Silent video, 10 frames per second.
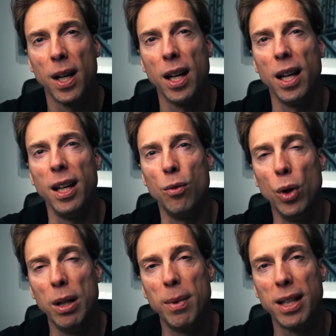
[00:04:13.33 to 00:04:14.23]
it
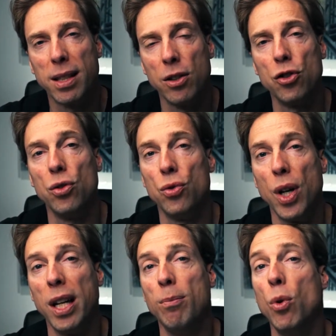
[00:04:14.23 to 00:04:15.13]
really makes sense to
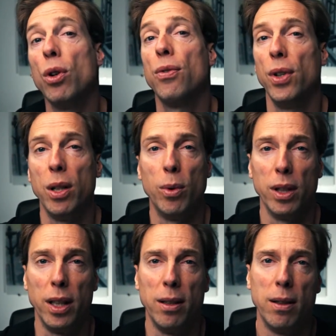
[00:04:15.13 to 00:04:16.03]
train more
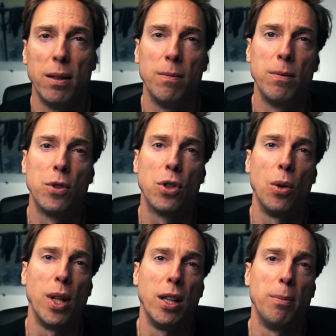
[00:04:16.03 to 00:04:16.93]
frequently so
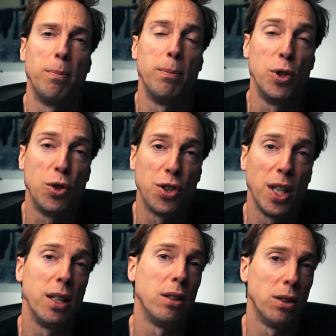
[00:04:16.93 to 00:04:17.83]
that you
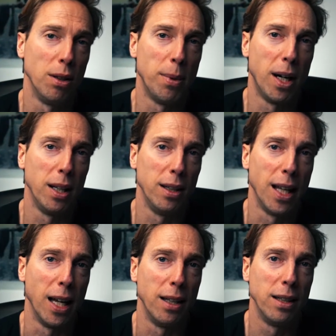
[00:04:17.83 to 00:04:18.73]
signal to the body
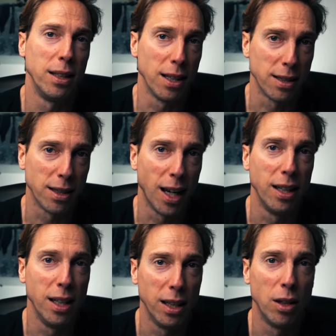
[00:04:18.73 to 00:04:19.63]
that, yes, I
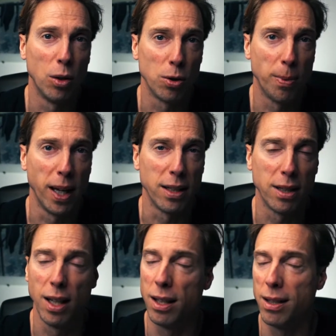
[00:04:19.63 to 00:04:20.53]
need those pecs.
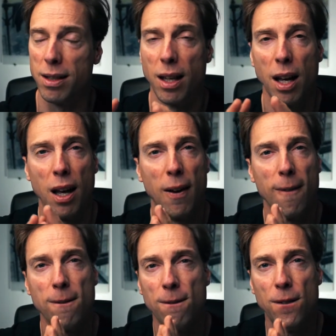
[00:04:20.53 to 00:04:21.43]
It's
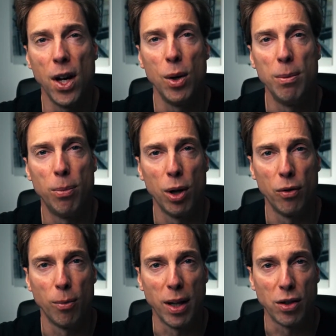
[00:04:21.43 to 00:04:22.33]
very important for
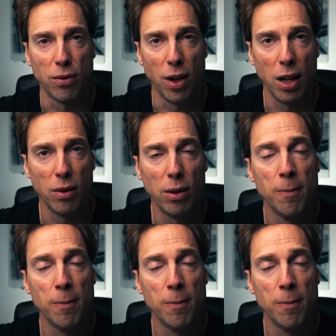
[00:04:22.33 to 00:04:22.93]
my survival.